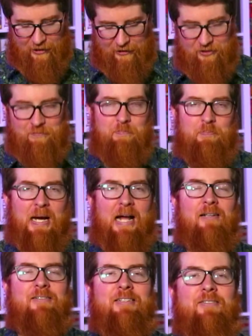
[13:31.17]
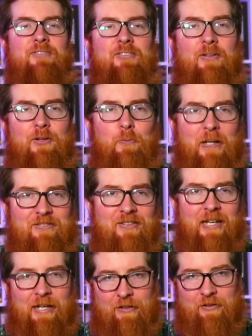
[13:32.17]
is Paladins of the
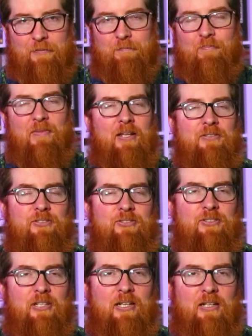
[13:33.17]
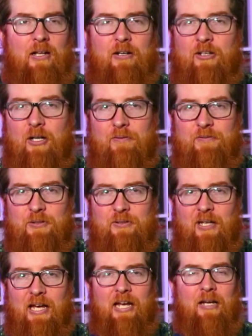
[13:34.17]
West Kingdom. This is another
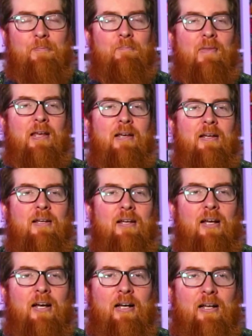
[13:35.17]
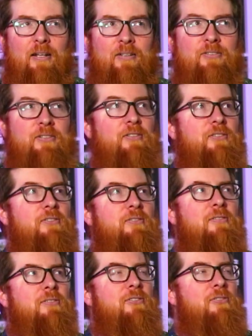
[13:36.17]
Garfield game. This
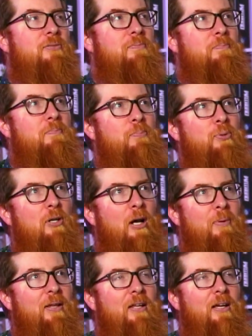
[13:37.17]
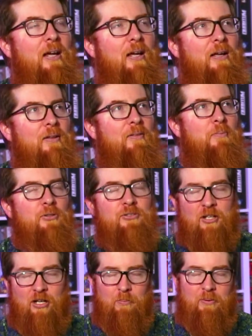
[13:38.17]
is probably the most
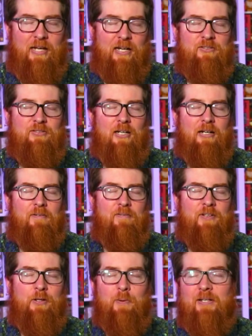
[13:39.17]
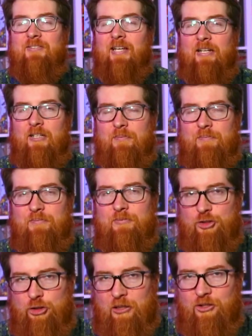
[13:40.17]
complex of the West Kingdom
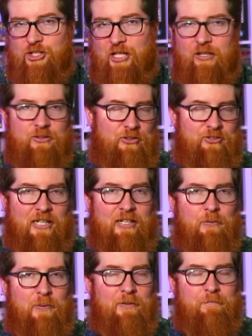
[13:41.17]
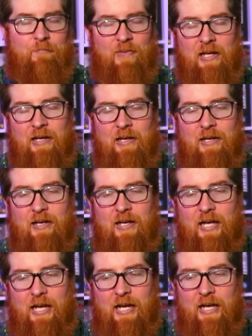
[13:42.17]
trilogy, and it's the second one.
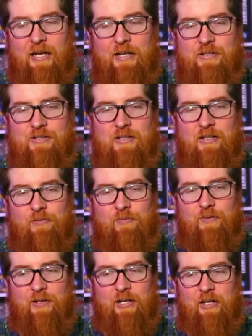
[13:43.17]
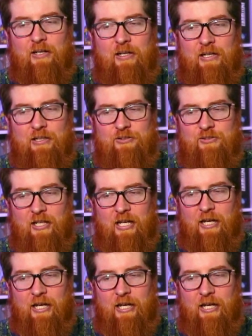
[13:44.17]
And there is